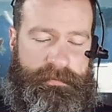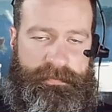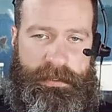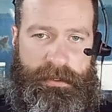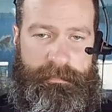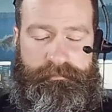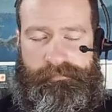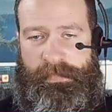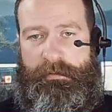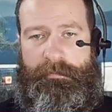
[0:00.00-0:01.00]
field.
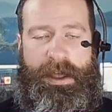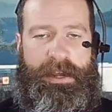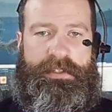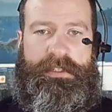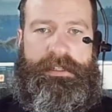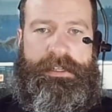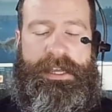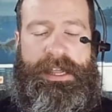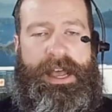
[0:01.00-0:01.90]
Why does it need that?